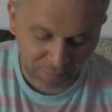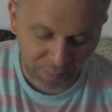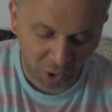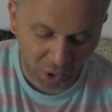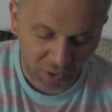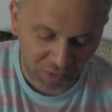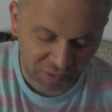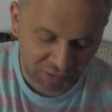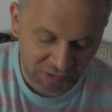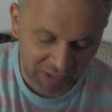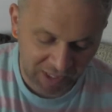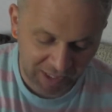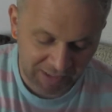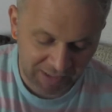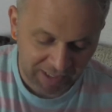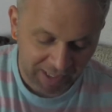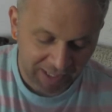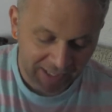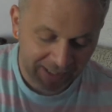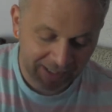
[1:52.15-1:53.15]
Paul
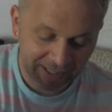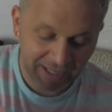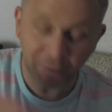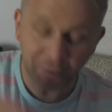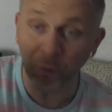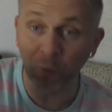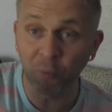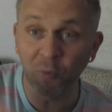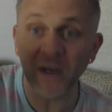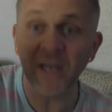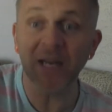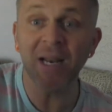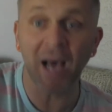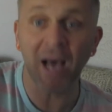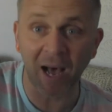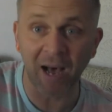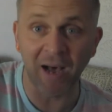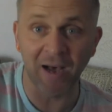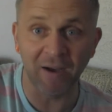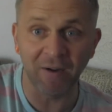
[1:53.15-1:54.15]
says, get rid
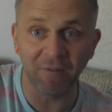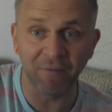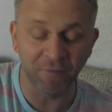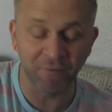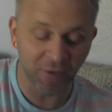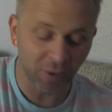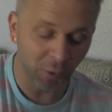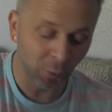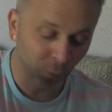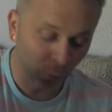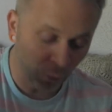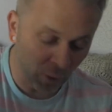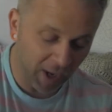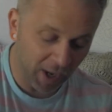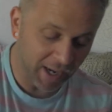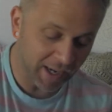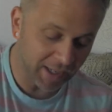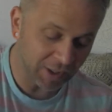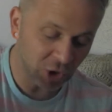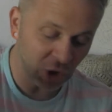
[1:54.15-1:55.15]
of
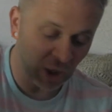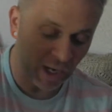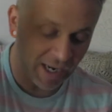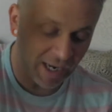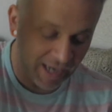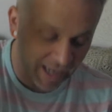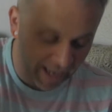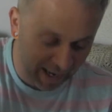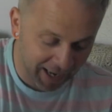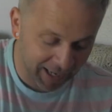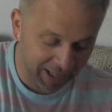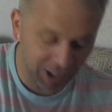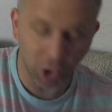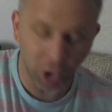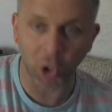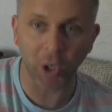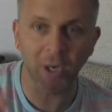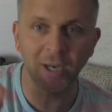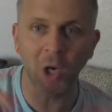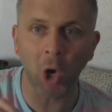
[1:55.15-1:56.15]
rage and
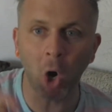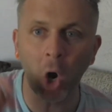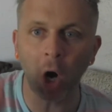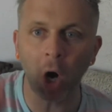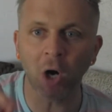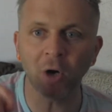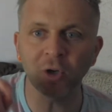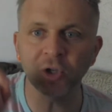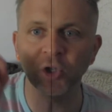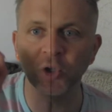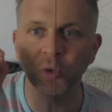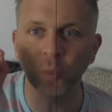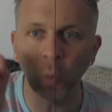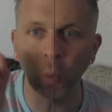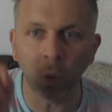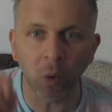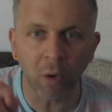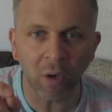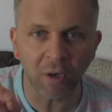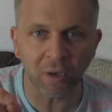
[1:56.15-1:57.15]
anger and harsh
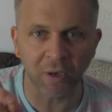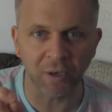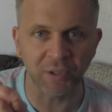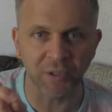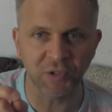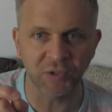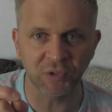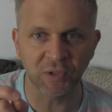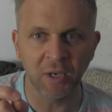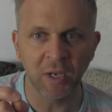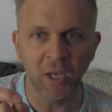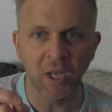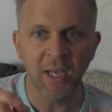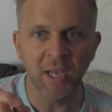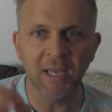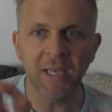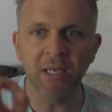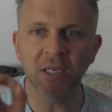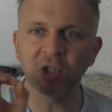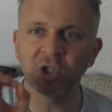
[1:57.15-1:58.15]
words.
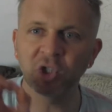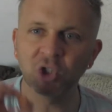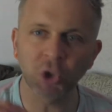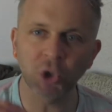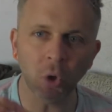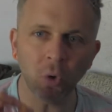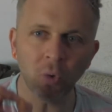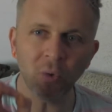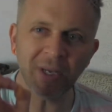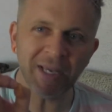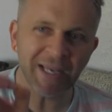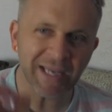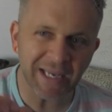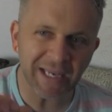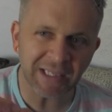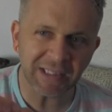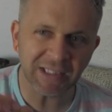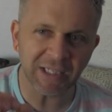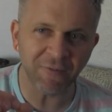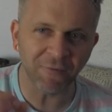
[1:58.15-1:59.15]
It is so
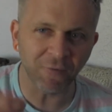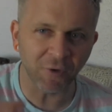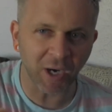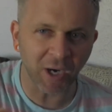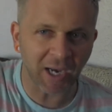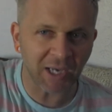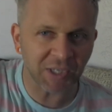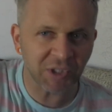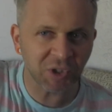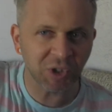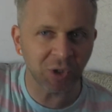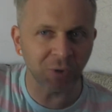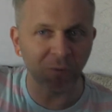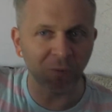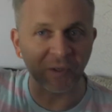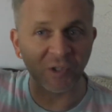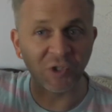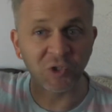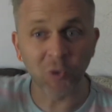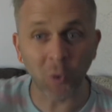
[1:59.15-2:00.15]
easy for us to
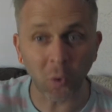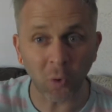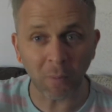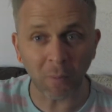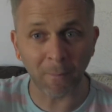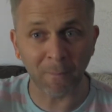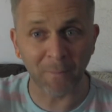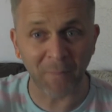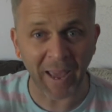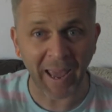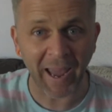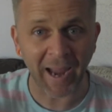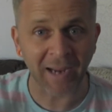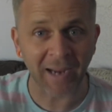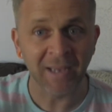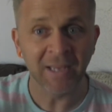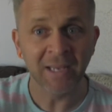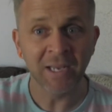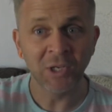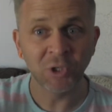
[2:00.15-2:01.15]
resort back
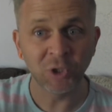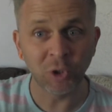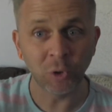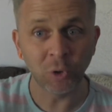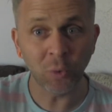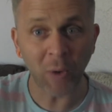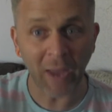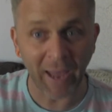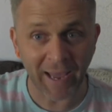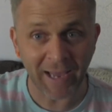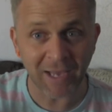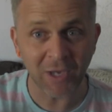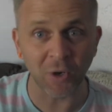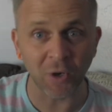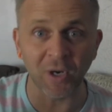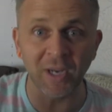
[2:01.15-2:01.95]
to anger.